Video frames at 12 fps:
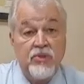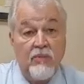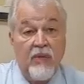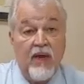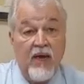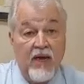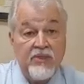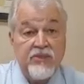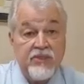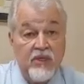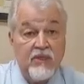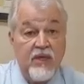done by Hans
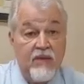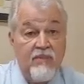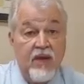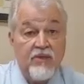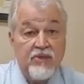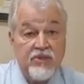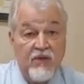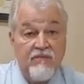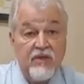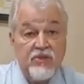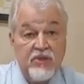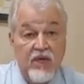Selye back in the
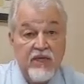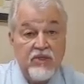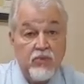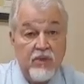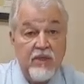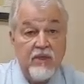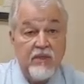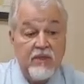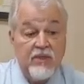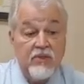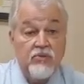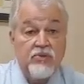70s and 80s, where he
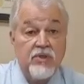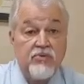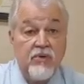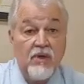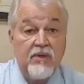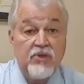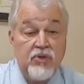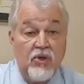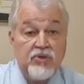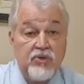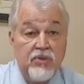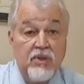induced adrenal
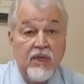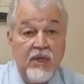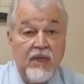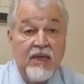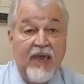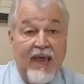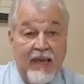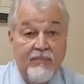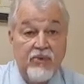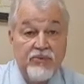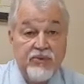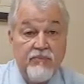exhaustion in
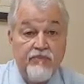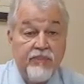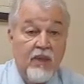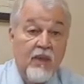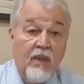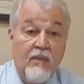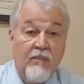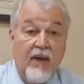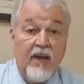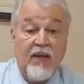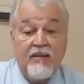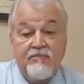animals
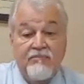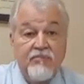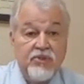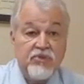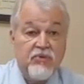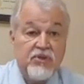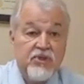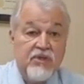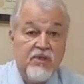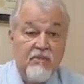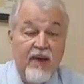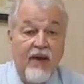by stressing
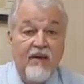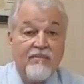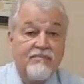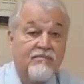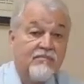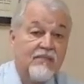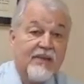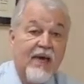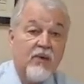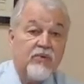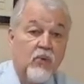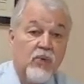them out,
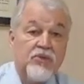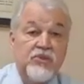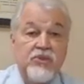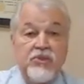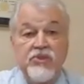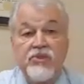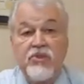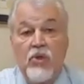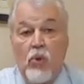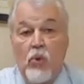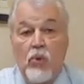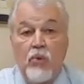loud noises,
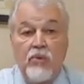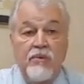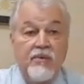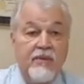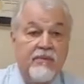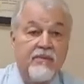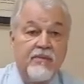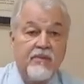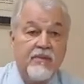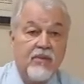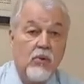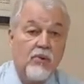
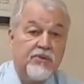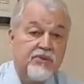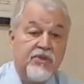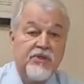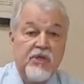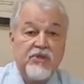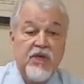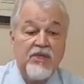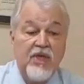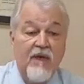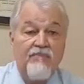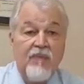coldness and things like
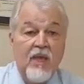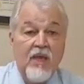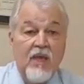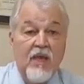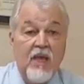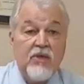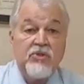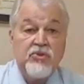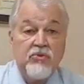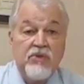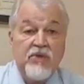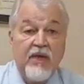that. And you can
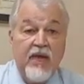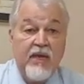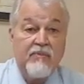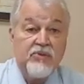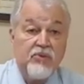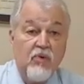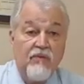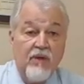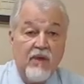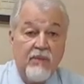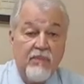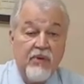stress out animals, and
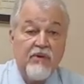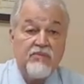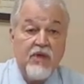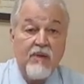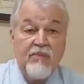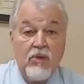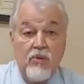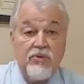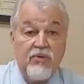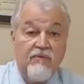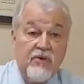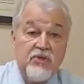in a period of time they go through
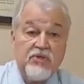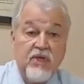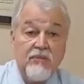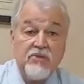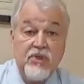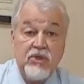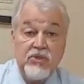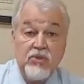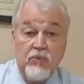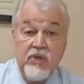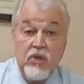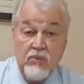the very same stages that
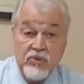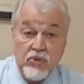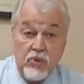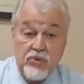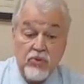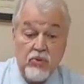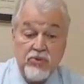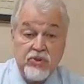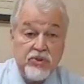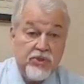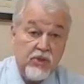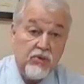we humans go through, which
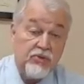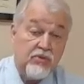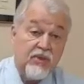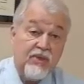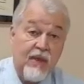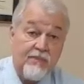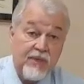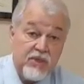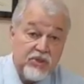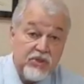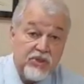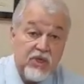is they go through an
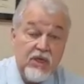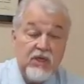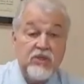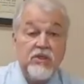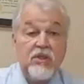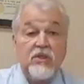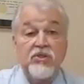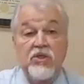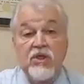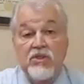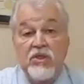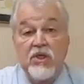adaptation stage, then a
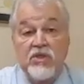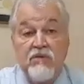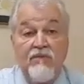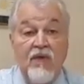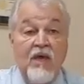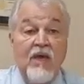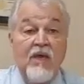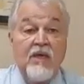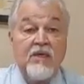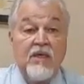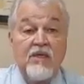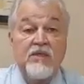change
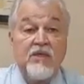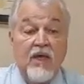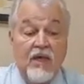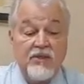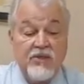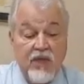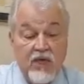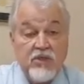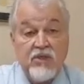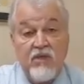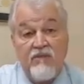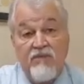stage, and
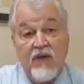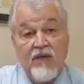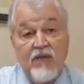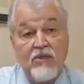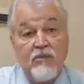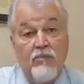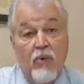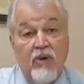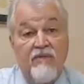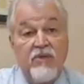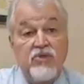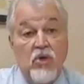then they finally get to the point
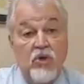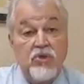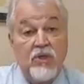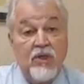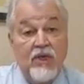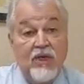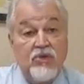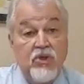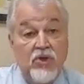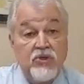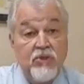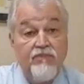of exhaustion. And in
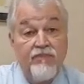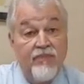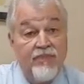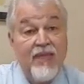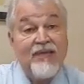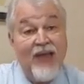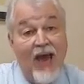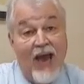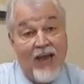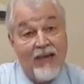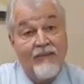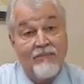exhaustion, they die.